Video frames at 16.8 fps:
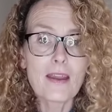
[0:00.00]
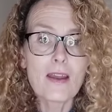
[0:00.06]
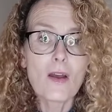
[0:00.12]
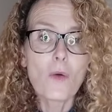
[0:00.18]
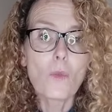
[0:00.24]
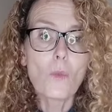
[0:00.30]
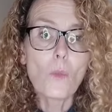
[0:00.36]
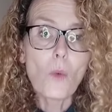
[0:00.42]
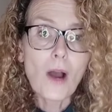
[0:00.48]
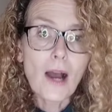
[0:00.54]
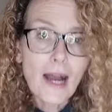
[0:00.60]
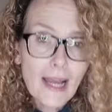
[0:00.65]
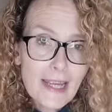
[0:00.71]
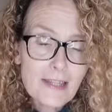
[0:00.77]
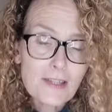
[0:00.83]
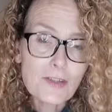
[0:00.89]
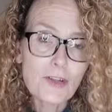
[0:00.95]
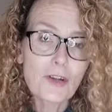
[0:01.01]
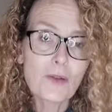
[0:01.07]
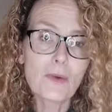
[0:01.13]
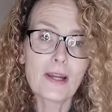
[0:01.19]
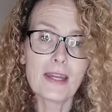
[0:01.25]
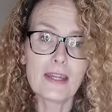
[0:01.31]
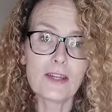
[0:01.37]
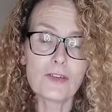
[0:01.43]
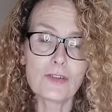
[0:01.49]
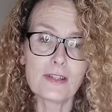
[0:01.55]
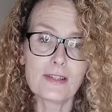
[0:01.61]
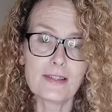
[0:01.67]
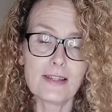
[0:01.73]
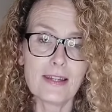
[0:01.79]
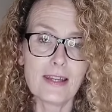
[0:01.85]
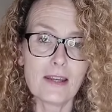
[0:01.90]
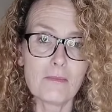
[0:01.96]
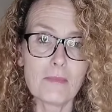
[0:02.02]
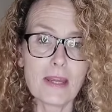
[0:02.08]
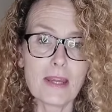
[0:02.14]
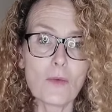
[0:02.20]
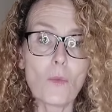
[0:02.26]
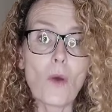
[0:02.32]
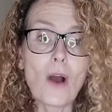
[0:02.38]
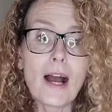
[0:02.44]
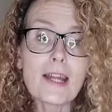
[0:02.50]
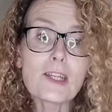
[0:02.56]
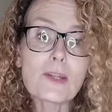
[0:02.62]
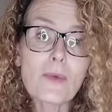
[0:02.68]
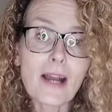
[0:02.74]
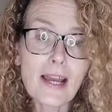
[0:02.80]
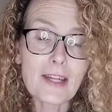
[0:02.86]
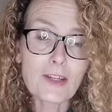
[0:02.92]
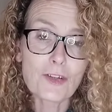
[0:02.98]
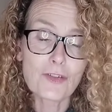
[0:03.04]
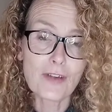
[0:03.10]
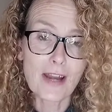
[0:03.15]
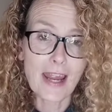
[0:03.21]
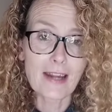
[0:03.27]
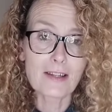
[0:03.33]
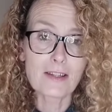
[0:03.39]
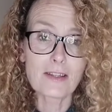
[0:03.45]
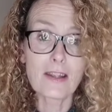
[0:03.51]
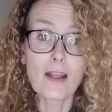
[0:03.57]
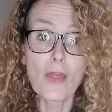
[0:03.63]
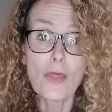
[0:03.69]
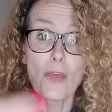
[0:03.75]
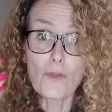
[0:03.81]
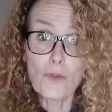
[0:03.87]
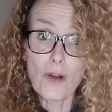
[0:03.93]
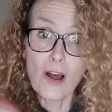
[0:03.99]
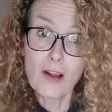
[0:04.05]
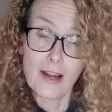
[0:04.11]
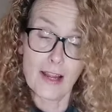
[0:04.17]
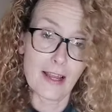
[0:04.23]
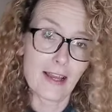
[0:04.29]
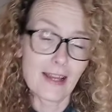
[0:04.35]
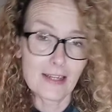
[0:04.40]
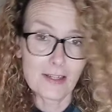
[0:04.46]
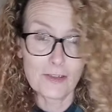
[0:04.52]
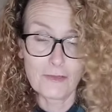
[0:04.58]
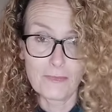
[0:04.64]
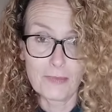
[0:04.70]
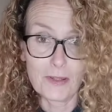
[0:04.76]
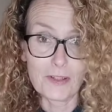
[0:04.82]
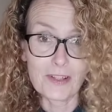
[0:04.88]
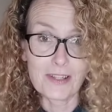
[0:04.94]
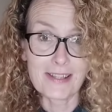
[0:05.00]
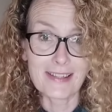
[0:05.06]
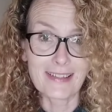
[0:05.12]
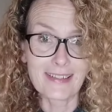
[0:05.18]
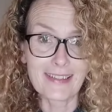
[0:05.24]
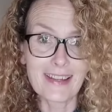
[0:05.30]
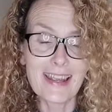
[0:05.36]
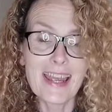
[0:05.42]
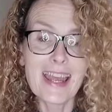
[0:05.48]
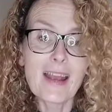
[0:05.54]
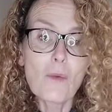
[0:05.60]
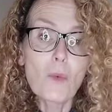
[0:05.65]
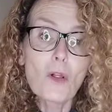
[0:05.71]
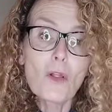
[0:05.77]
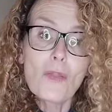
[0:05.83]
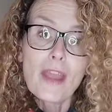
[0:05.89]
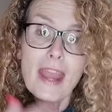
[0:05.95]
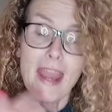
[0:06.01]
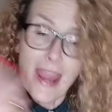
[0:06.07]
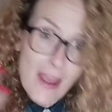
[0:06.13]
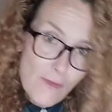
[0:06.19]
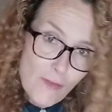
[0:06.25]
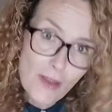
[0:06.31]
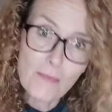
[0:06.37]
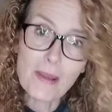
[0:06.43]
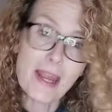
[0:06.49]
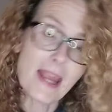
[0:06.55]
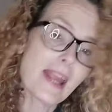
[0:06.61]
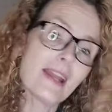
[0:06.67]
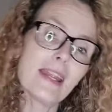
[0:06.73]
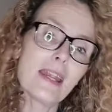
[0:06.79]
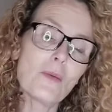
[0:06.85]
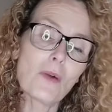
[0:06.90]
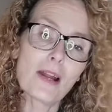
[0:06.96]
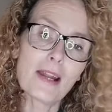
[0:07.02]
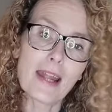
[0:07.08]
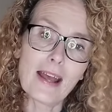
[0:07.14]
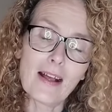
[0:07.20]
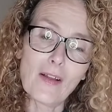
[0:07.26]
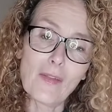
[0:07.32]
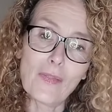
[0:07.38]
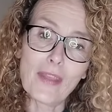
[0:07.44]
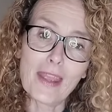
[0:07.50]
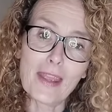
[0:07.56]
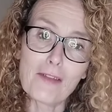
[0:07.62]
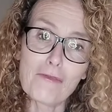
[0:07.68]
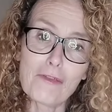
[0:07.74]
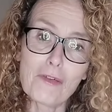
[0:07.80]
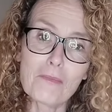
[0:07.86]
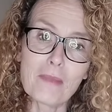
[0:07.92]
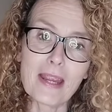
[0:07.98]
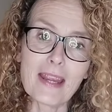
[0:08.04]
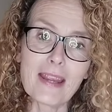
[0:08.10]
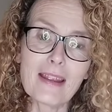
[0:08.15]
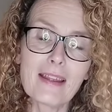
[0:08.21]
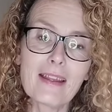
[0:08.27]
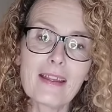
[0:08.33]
Why is no one interested in me? Why do I attract the wrong kind of person? Will there ever be anyone out there for me?